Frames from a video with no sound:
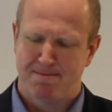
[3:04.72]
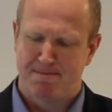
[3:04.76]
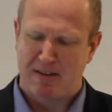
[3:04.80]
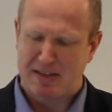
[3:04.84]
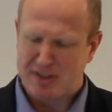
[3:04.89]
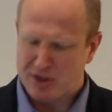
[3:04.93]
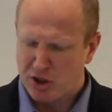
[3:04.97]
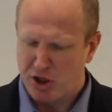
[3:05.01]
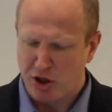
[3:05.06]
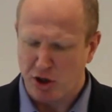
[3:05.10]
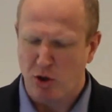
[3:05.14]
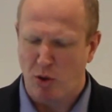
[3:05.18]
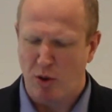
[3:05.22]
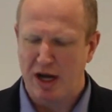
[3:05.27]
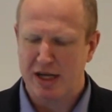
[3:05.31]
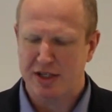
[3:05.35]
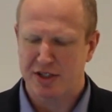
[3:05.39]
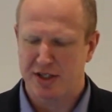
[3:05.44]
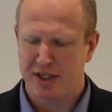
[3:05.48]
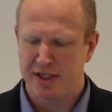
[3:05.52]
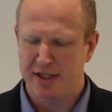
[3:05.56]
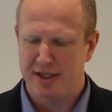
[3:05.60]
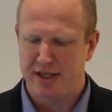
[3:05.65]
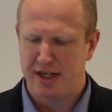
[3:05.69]
That's a good
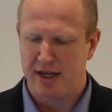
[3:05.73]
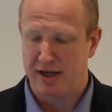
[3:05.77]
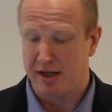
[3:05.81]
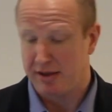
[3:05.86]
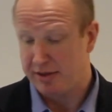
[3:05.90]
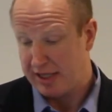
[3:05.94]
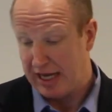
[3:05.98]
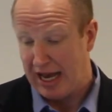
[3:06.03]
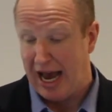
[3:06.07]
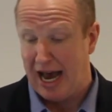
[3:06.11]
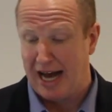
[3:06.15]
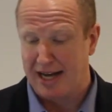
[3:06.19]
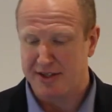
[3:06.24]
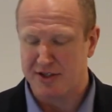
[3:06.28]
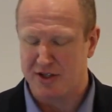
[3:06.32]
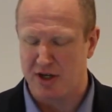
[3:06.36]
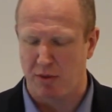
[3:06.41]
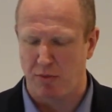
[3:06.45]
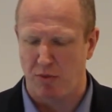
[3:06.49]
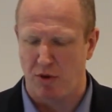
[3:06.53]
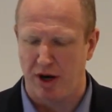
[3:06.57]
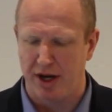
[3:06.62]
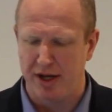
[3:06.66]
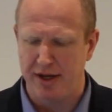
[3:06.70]
question to ask
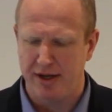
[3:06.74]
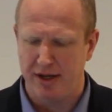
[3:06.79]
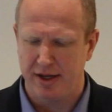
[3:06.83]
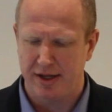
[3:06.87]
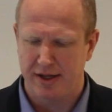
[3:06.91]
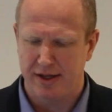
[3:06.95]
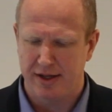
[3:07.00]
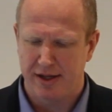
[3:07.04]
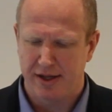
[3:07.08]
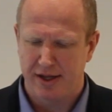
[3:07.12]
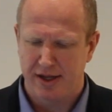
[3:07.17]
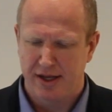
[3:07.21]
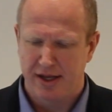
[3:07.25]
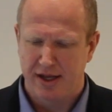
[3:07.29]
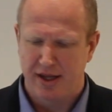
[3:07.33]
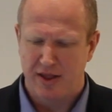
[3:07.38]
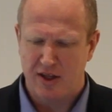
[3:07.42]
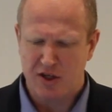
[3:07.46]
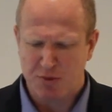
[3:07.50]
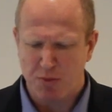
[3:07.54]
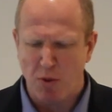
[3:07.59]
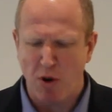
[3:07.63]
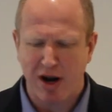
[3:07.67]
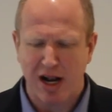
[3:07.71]
someone.
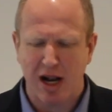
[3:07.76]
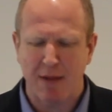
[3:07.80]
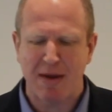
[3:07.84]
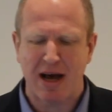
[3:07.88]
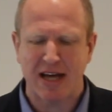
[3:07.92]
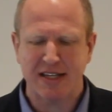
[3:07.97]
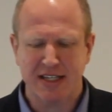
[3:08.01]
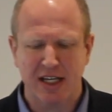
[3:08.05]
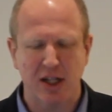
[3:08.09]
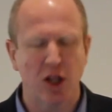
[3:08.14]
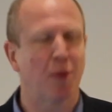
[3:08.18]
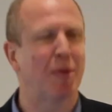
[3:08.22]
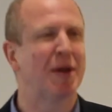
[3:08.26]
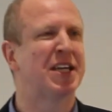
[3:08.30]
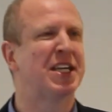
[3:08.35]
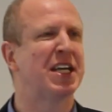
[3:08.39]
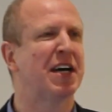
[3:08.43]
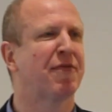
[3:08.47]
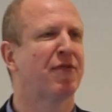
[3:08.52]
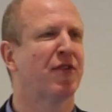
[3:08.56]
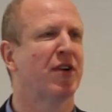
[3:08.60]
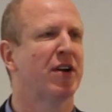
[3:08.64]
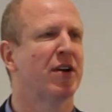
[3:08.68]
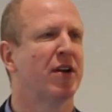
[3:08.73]
This morning I'm asking a little bit
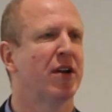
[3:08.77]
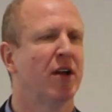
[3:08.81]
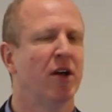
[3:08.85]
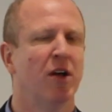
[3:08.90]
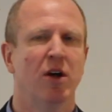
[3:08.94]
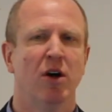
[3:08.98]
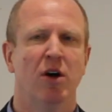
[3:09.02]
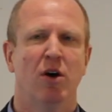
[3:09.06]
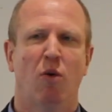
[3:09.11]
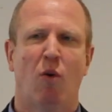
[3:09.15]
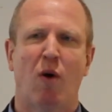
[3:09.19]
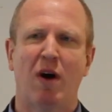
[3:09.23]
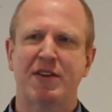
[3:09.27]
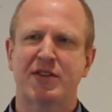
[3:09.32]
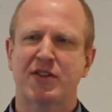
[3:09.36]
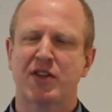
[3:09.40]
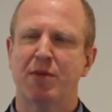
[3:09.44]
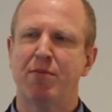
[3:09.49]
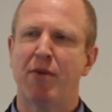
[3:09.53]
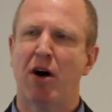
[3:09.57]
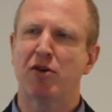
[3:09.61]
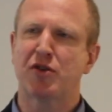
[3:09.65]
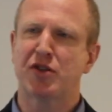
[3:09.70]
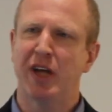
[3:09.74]
different. What's
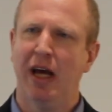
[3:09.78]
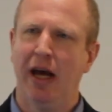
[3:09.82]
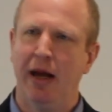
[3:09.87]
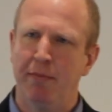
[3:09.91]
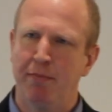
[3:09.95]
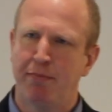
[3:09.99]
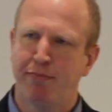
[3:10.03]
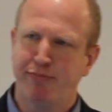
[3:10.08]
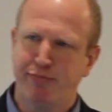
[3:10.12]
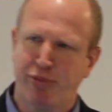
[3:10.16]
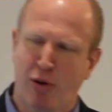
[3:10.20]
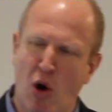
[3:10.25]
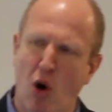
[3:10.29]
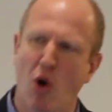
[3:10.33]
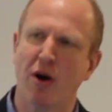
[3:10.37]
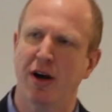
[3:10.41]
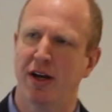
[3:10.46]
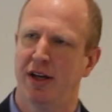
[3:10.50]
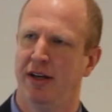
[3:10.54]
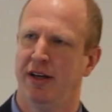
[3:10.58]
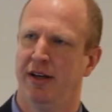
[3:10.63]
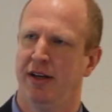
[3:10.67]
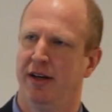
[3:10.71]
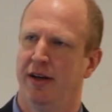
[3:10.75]
the most
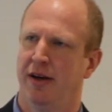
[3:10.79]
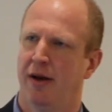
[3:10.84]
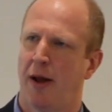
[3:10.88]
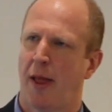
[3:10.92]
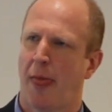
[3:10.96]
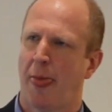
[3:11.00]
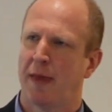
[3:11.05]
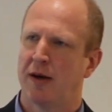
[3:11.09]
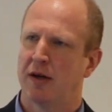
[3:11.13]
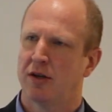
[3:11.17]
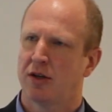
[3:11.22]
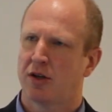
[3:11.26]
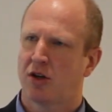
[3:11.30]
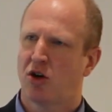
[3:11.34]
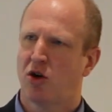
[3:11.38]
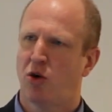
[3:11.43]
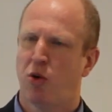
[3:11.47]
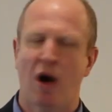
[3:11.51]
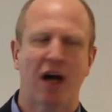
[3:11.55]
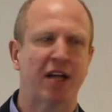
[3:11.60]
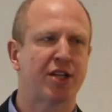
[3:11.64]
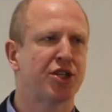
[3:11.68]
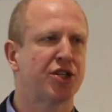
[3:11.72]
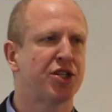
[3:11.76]
important
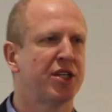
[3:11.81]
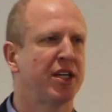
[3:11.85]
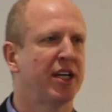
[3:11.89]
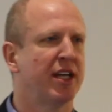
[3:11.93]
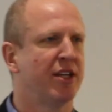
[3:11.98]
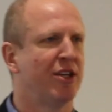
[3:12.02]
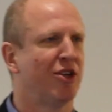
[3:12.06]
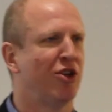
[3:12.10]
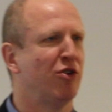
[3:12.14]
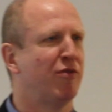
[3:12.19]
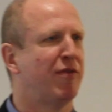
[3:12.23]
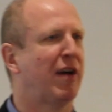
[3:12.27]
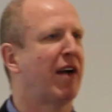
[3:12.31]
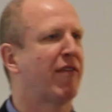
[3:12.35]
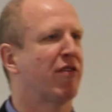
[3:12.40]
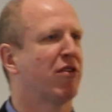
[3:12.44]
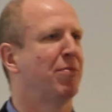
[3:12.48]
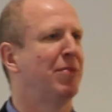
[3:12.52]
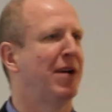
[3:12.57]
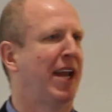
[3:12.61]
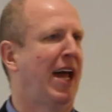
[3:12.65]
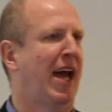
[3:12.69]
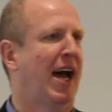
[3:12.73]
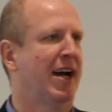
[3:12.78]
question you've ever
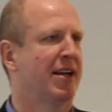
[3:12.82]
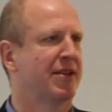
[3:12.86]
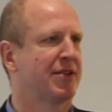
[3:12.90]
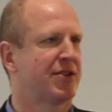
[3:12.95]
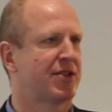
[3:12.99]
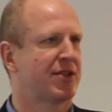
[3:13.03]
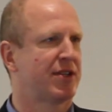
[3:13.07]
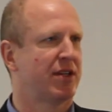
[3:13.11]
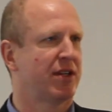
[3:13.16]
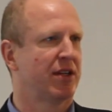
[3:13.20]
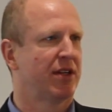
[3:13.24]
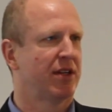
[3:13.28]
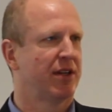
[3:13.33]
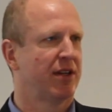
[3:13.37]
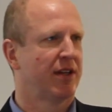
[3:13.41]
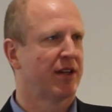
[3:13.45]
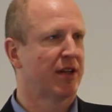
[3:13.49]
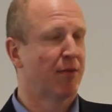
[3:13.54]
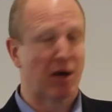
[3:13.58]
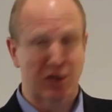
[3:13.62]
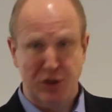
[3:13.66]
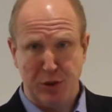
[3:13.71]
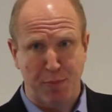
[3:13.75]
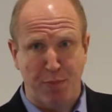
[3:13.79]
been asked?
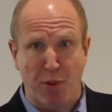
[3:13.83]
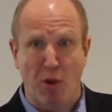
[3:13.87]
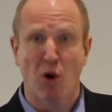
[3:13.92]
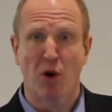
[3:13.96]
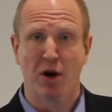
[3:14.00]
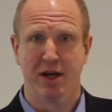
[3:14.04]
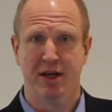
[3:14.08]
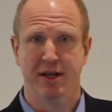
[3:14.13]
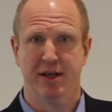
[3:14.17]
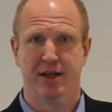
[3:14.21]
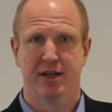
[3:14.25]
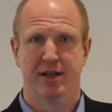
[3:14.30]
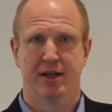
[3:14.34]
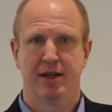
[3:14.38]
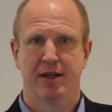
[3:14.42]
The most important.